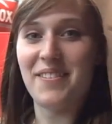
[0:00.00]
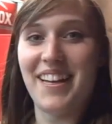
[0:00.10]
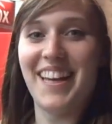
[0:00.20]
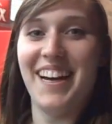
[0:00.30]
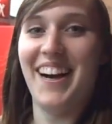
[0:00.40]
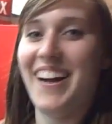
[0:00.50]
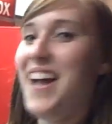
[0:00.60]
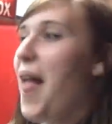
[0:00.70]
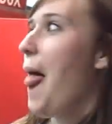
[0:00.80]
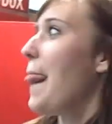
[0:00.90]
We are.
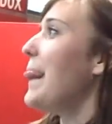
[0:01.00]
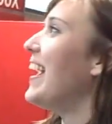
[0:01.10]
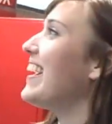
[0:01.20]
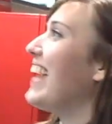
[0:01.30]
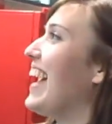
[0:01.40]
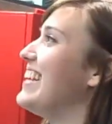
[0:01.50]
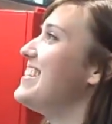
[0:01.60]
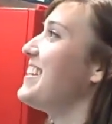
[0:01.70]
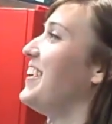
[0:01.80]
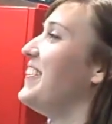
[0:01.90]
Okay,
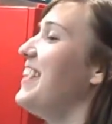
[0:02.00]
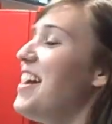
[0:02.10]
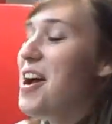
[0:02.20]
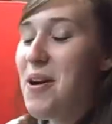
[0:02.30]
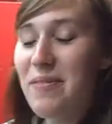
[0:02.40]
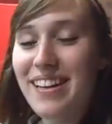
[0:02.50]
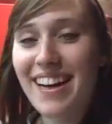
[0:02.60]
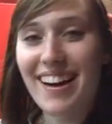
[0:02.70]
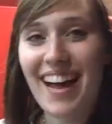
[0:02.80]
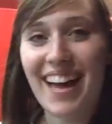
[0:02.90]
so
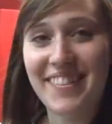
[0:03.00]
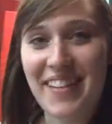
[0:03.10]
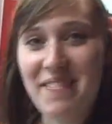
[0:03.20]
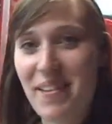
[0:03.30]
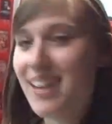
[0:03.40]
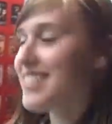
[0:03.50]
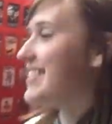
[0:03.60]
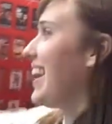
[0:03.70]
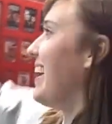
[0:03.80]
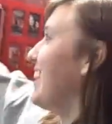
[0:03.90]
we are at a Redbox, yeah.